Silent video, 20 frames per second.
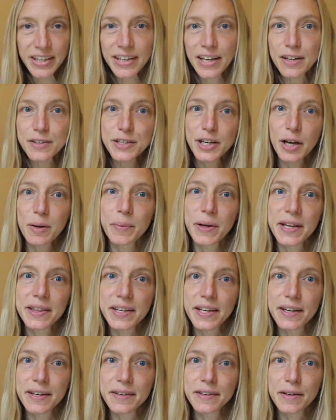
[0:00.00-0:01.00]
that I'll talk about at
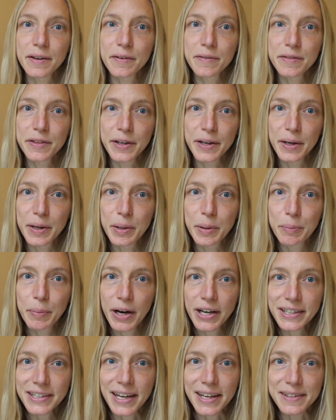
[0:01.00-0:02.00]
the end of the
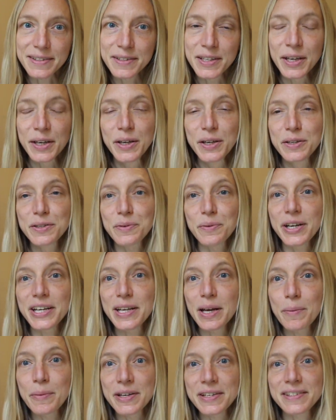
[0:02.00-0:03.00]
podcast. So right
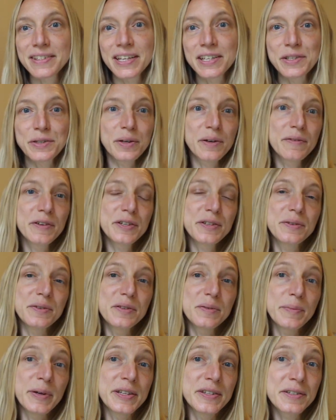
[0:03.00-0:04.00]
now I'm going to send you over to
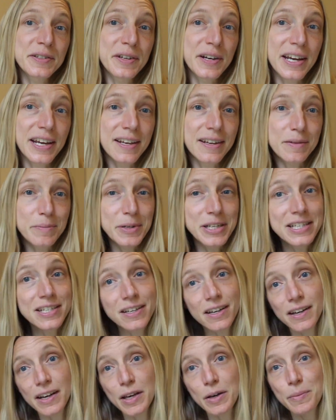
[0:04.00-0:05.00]
Spencer and me
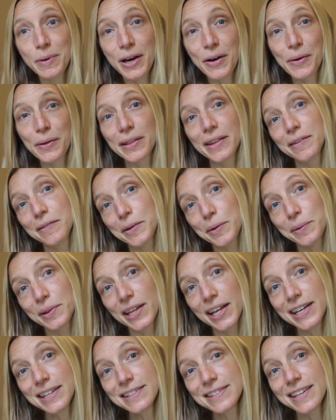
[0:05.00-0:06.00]
talking about living with
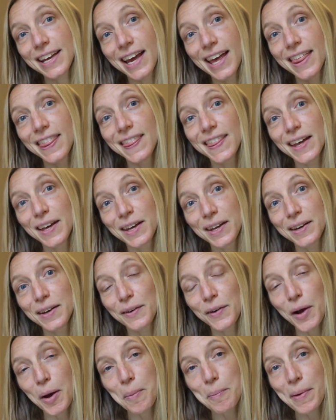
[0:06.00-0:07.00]
less and then
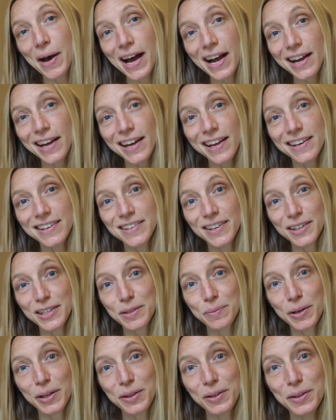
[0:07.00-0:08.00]
I'll come back and talk
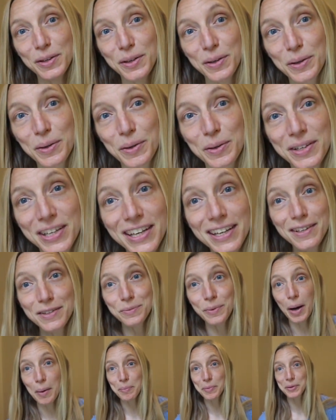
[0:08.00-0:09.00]
to you about the knitting
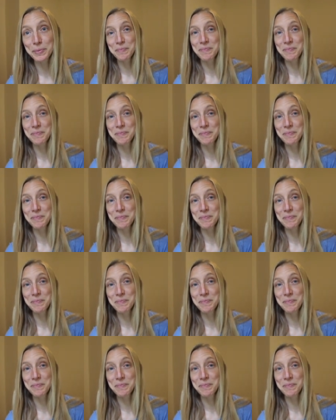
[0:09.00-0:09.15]
swap.